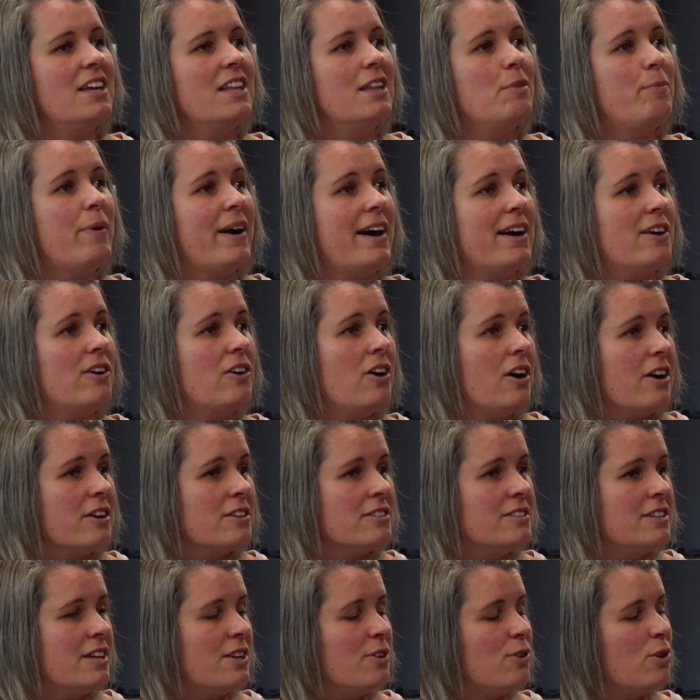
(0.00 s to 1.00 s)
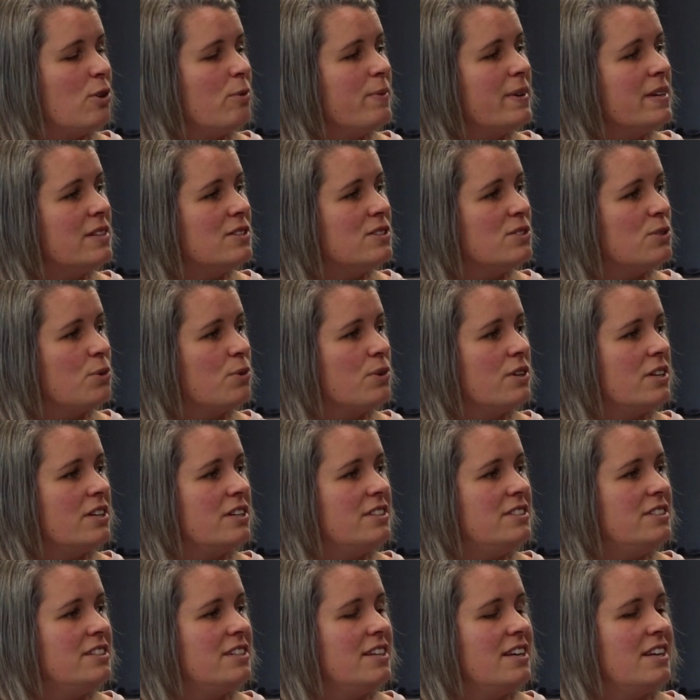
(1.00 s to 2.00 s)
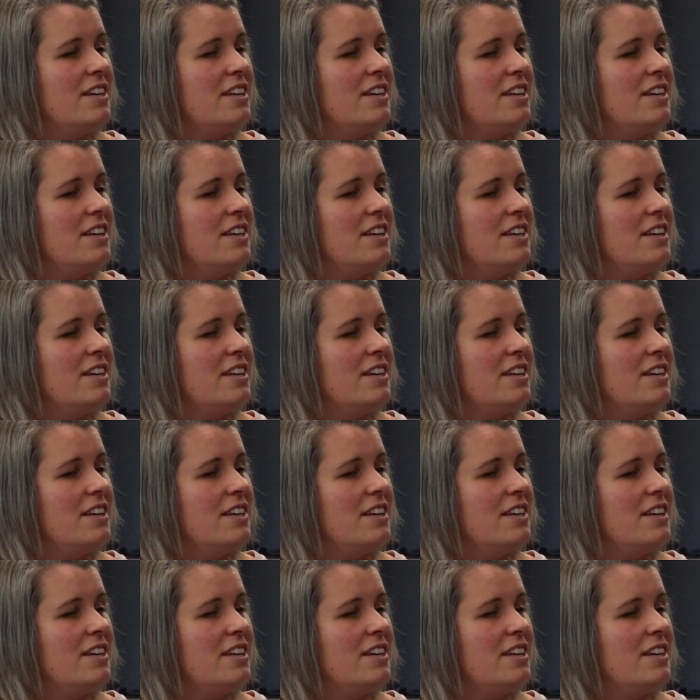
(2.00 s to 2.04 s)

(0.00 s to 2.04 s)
the back garden had all been sorted.